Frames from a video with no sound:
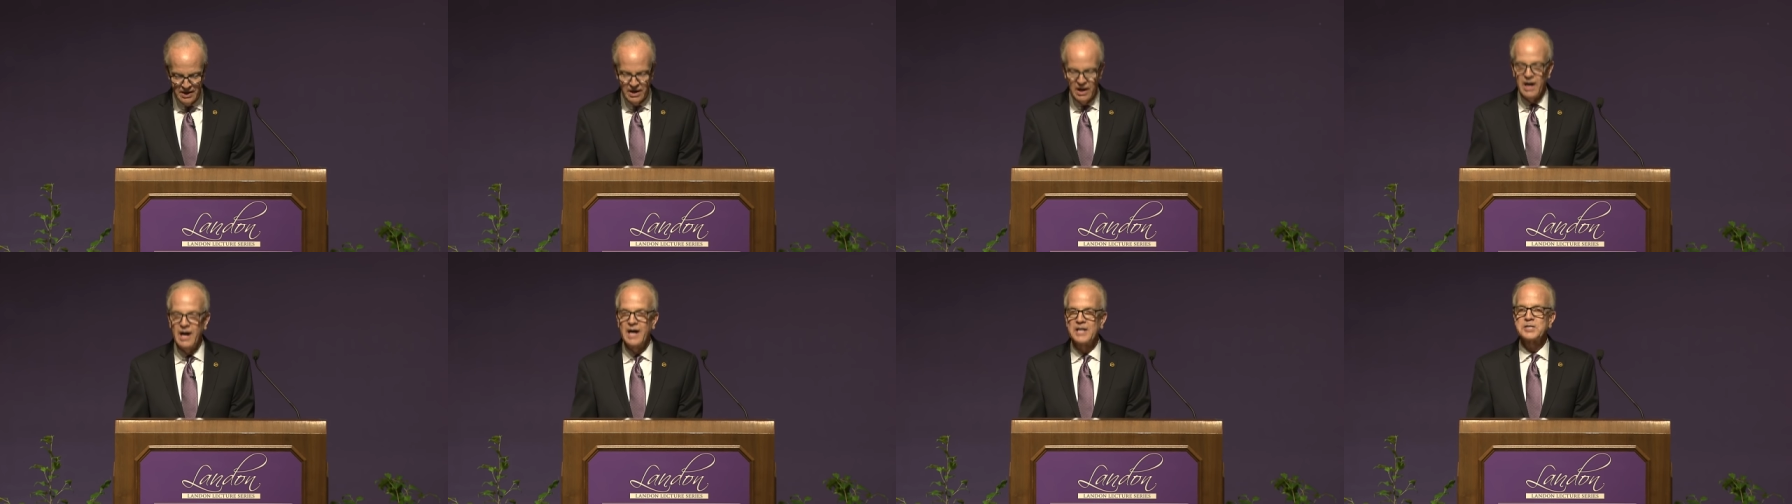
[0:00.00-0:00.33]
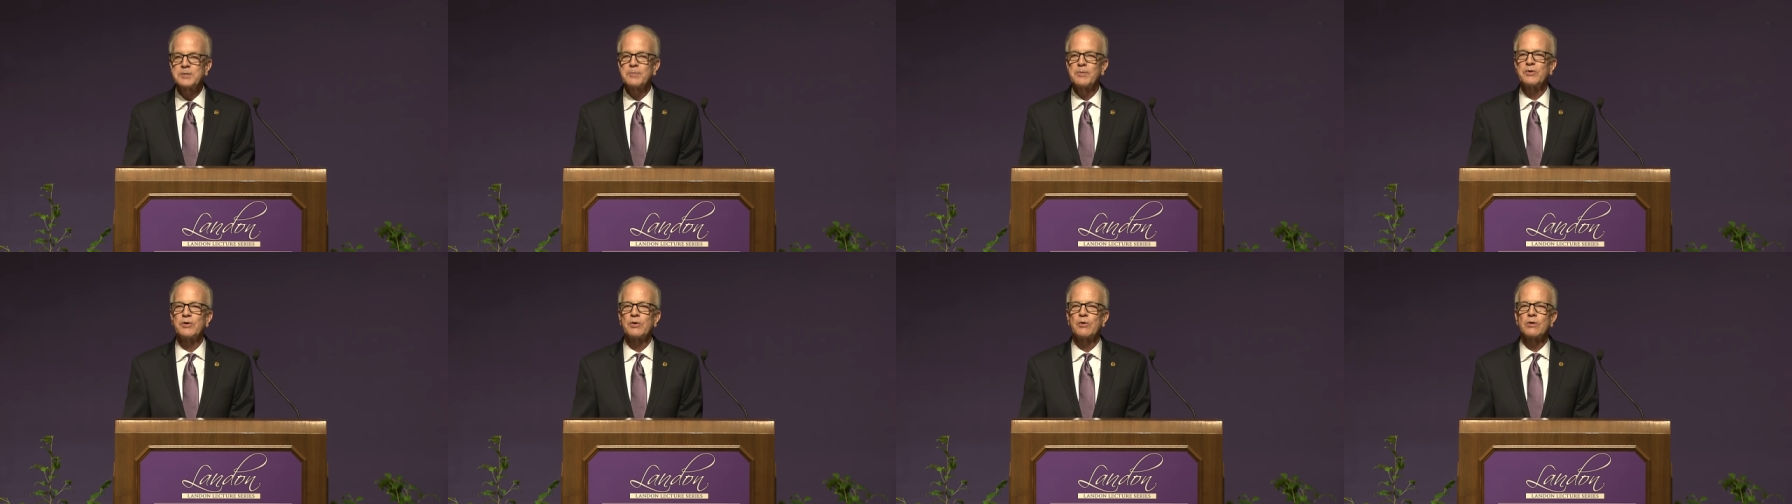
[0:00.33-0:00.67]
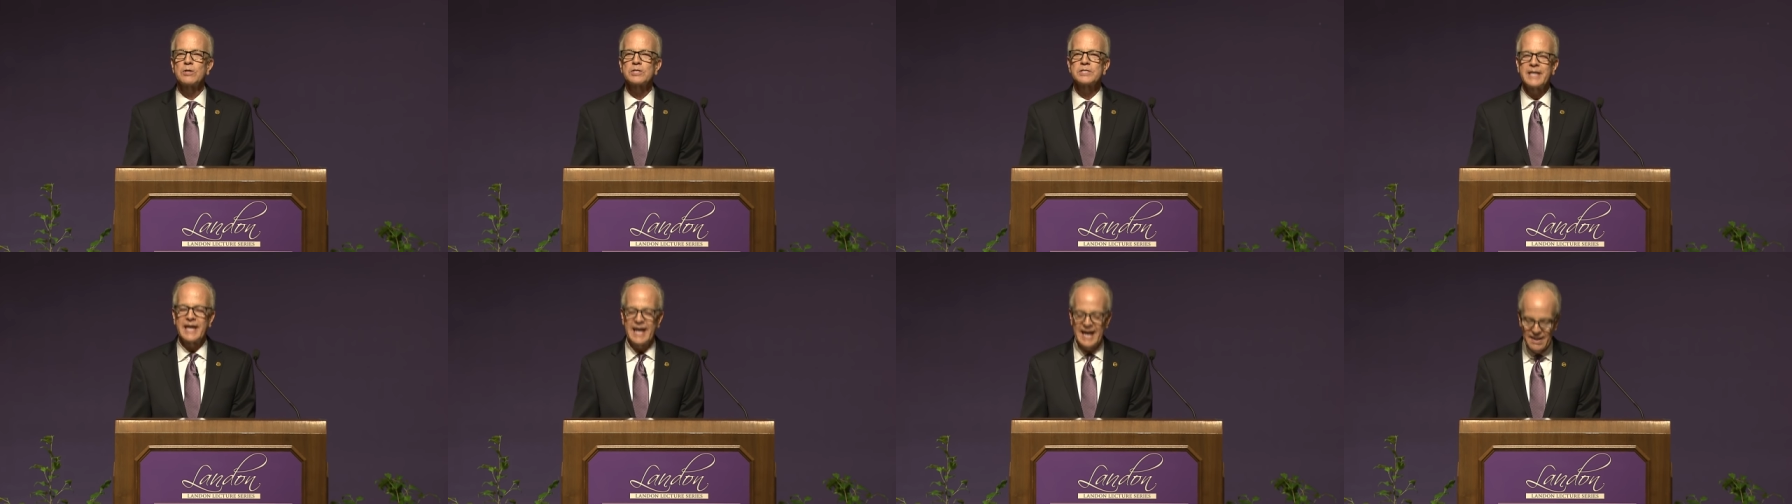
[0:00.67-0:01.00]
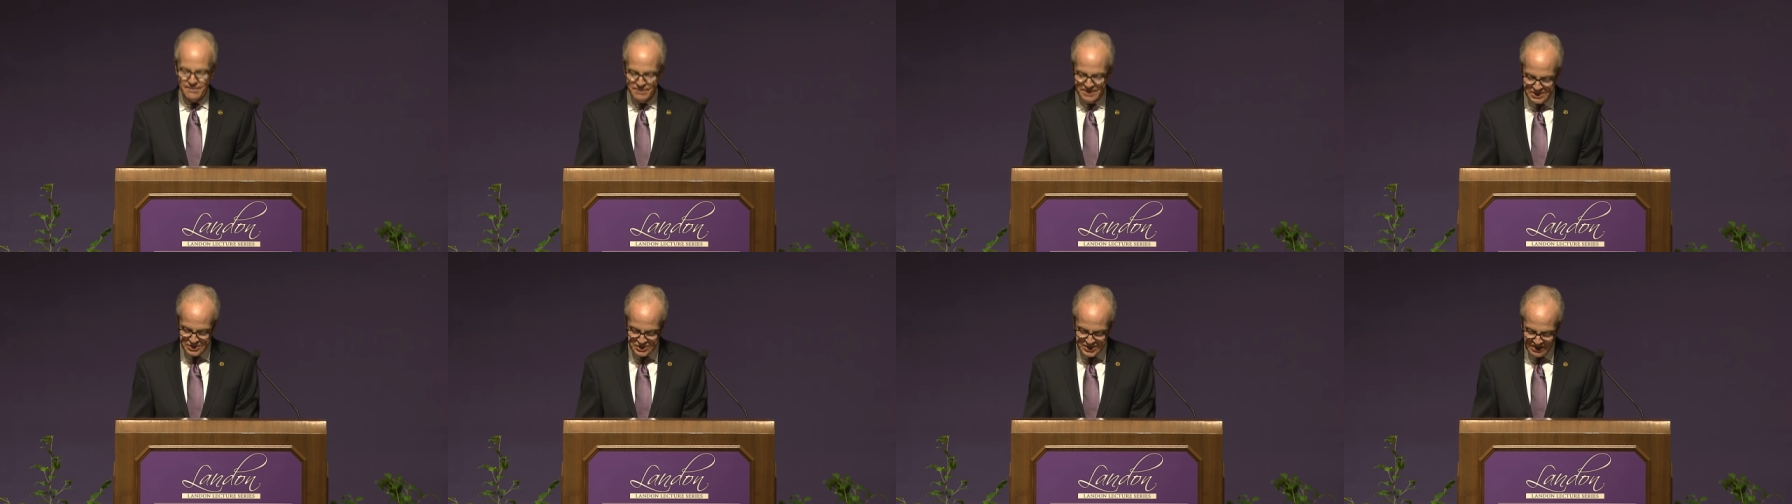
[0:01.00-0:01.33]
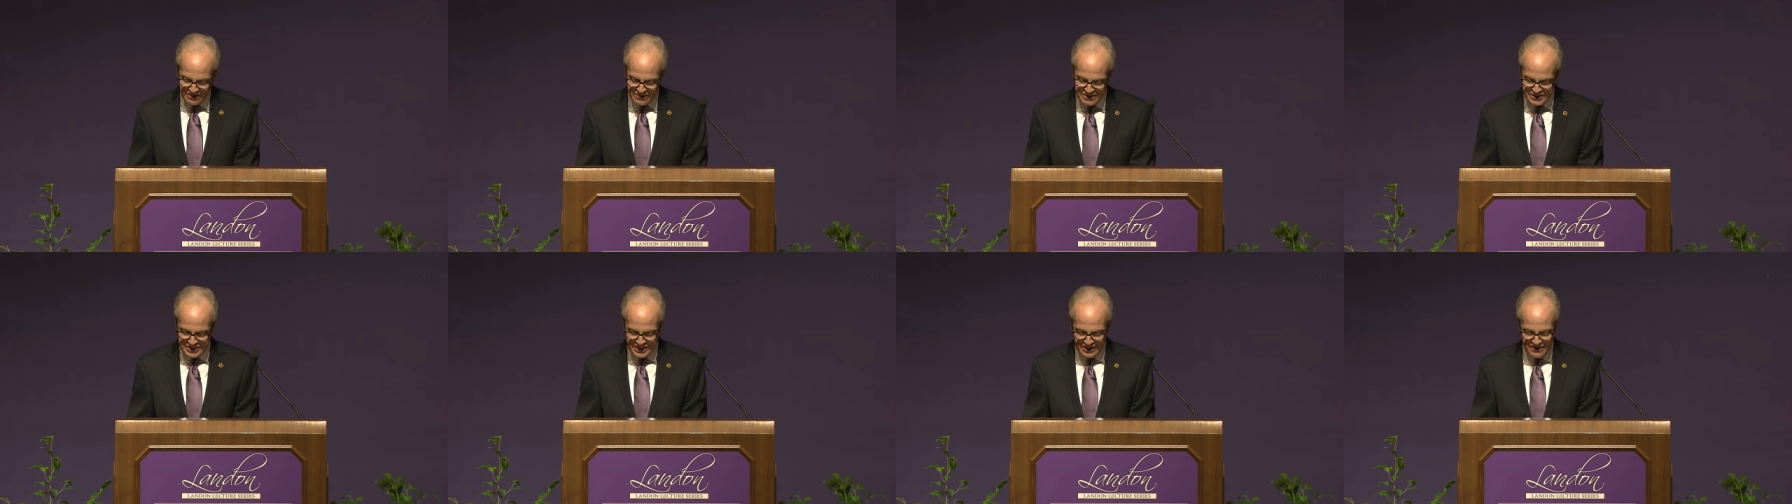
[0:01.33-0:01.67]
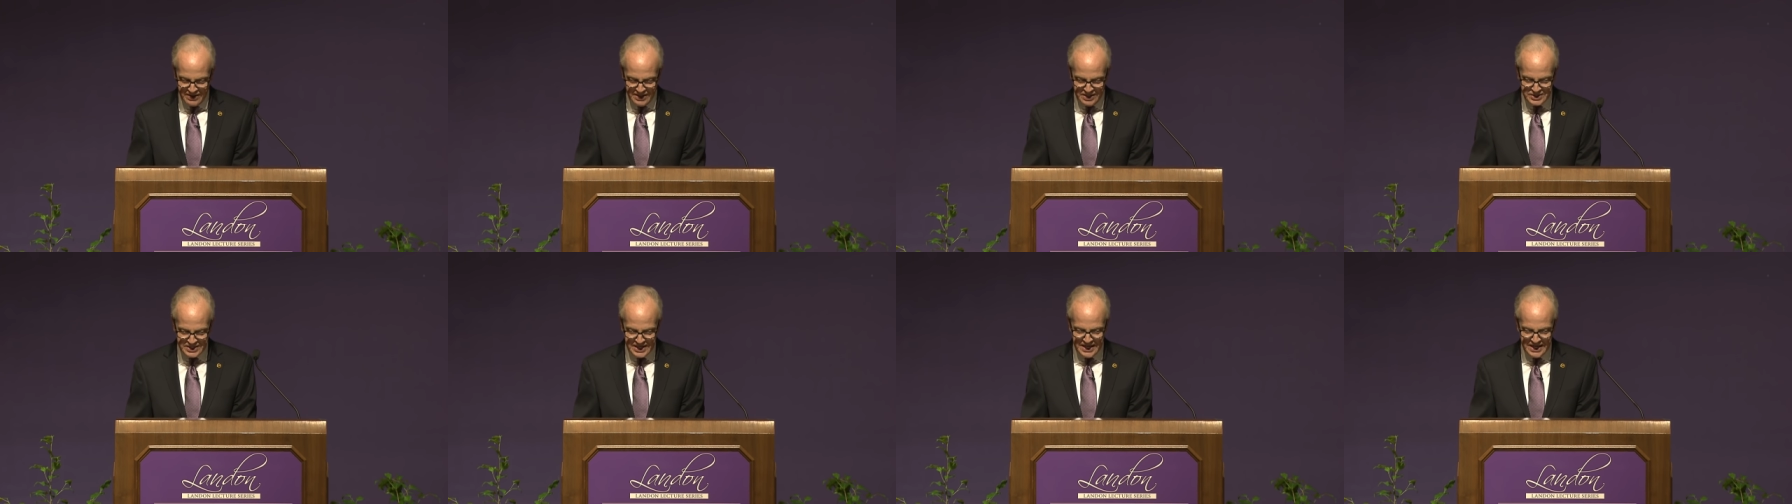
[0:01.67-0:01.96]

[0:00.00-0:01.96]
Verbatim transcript: entrepreneurs, cabinet secretaries,